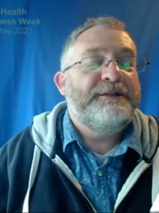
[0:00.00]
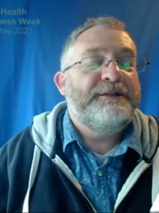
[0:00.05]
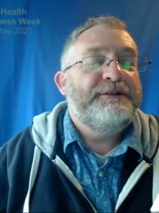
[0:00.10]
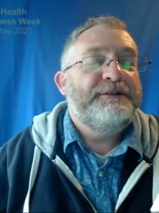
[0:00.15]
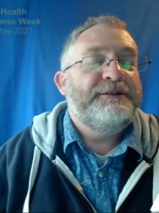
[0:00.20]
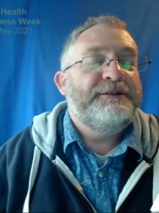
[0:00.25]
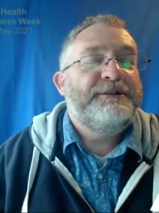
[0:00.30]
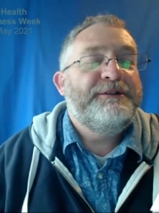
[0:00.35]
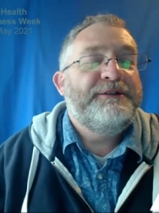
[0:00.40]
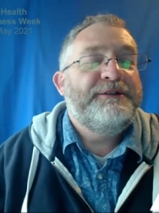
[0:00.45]

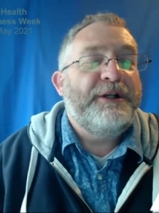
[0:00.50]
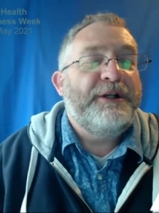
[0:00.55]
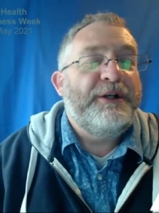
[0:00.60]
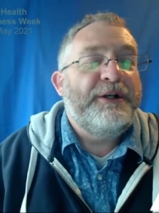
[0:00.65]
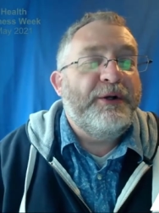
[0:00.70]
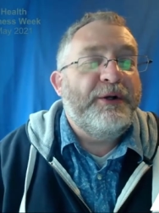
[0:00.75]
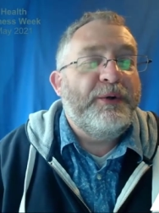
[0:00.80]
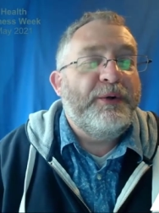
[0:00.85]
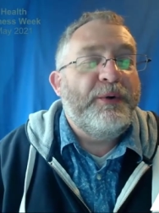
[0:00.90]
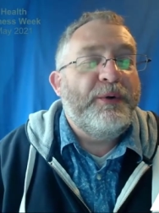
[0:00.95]

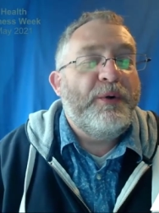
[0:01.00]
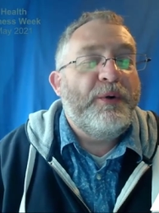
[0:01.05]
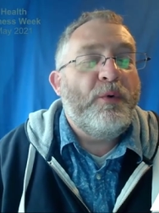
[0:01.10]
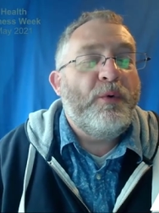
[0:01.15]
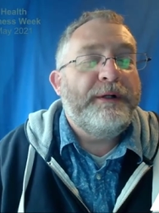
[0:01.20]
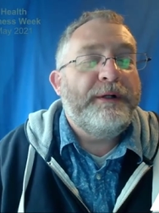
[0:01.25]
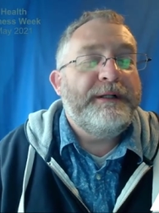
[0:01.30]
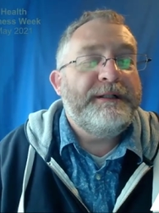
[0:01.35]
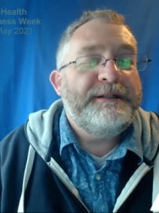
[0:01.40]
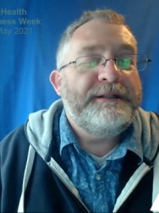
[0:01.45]
So I
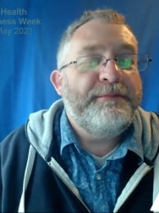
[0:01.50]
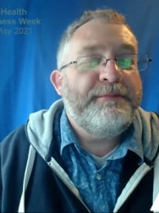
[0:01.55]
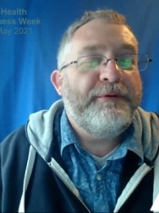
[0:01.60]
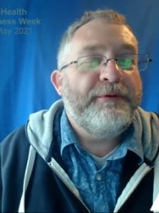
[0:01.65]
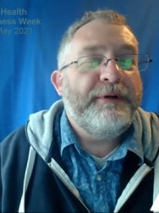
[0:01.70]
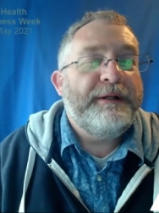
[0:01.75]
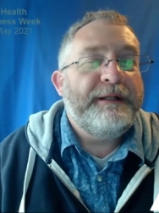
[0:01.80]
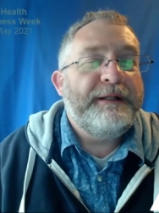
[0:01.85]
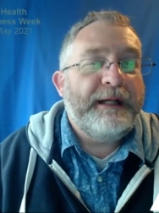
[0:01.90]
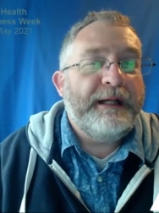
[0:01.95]
wanted to
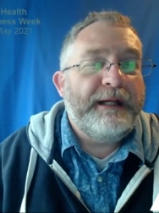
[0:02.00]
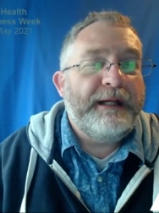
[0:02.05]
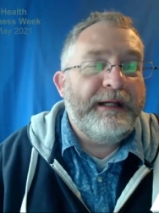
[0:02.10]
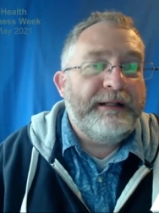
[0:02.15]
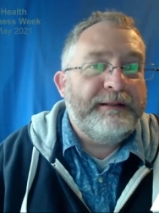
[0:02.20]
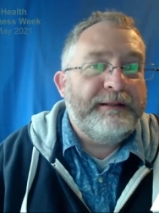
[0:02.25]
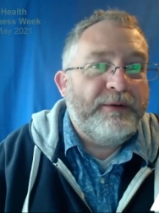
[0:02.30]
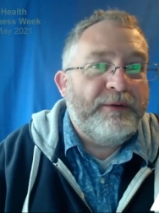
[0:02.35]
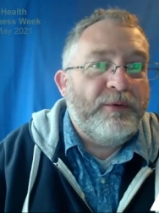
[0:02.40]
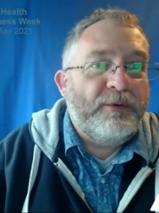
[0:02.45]
bring that
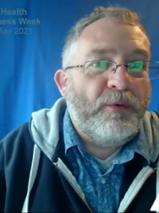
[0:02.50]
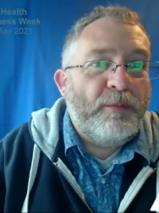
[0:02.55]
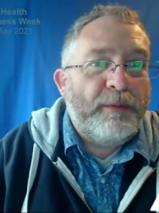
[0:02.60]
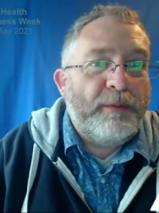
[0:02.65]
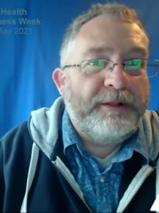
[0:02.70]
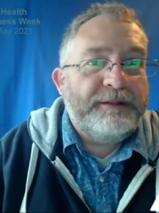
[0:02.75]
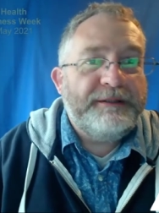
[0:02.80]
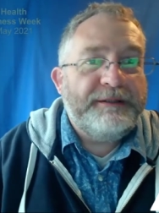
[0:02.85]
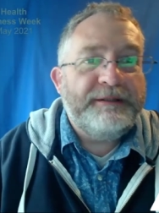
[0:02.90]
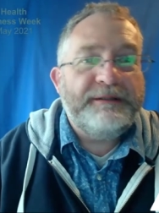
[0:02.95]
in
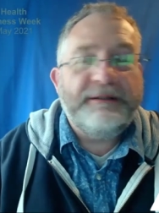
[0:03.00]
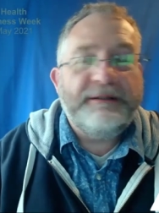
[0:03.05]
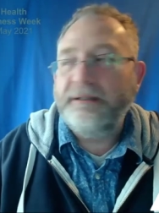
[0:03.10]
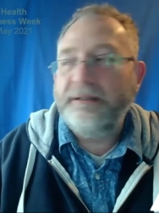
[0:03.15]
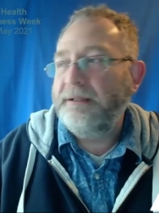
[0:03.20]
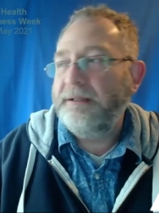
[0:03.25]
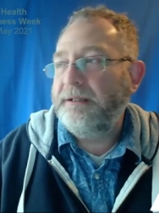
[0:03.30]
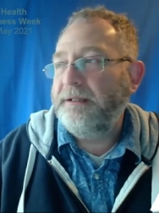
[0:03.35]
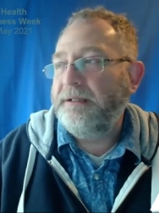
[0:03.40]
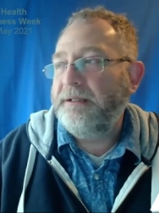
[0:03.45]
almost as
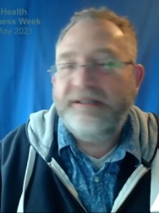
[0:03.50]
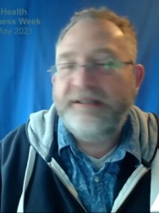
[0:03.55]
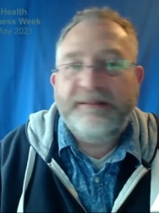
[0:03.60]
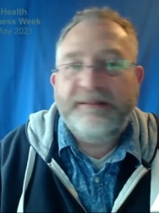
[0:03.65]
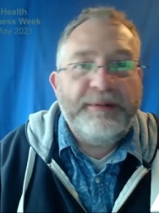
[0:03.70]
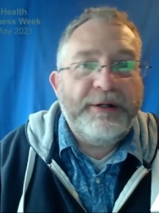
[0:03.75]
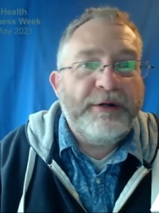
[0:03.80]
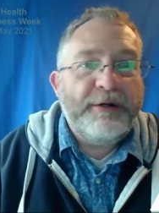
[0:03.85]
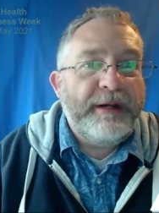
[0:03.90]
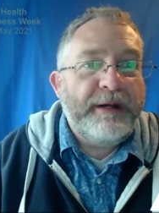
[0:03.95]
an
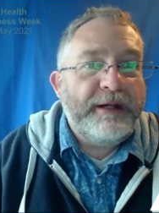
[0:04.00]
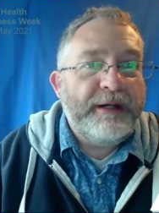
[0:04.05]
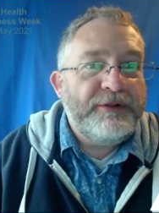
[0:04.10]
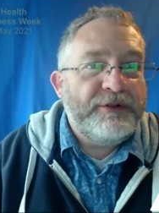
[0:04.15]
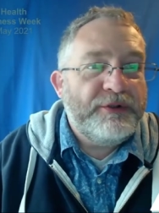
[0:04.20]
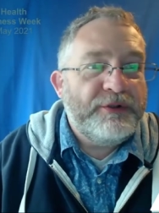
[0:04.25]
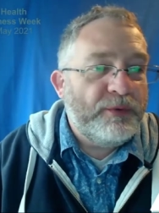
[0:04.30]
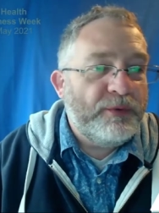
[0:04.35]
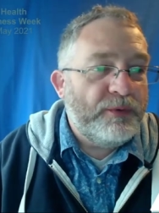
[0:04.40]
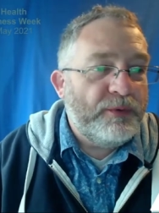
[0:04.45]

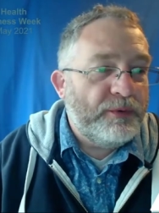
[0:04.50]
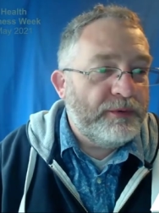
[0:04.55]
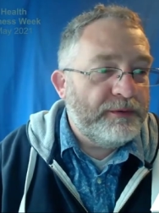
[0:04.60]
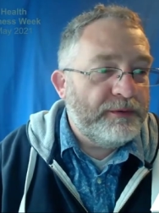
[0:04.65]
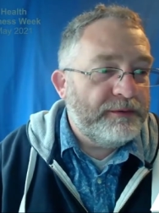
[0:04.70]
experiential